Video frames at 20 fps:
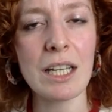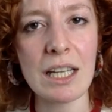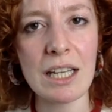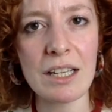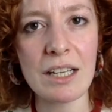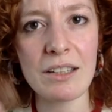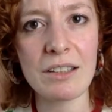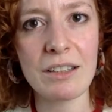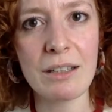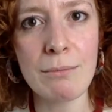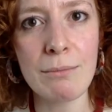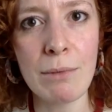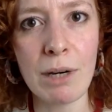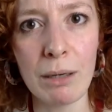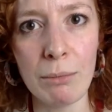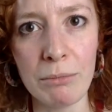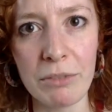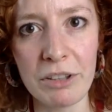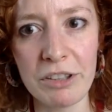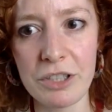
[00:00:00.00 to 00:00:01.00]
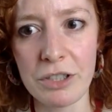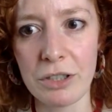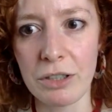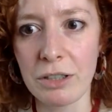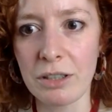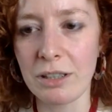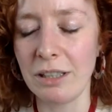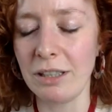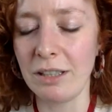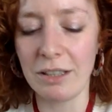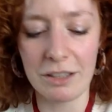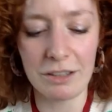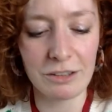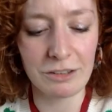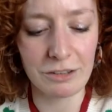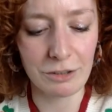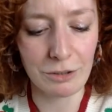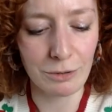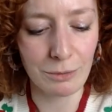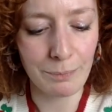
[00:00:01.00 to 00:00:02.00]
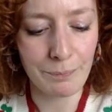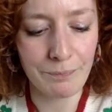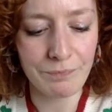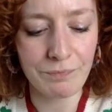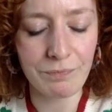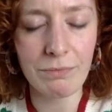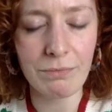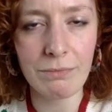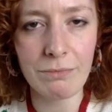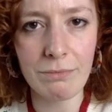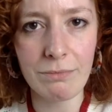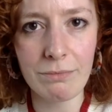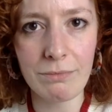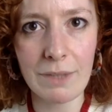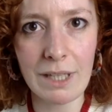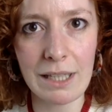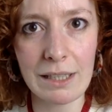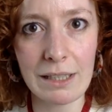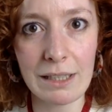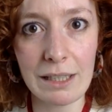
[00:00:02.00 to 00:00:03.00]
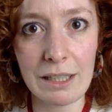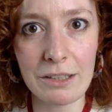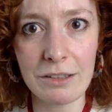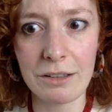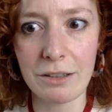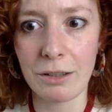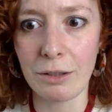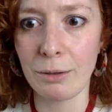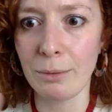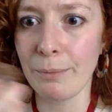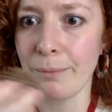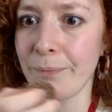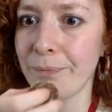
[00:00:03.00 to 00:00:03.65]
It's your mum's chocolate. So let's go.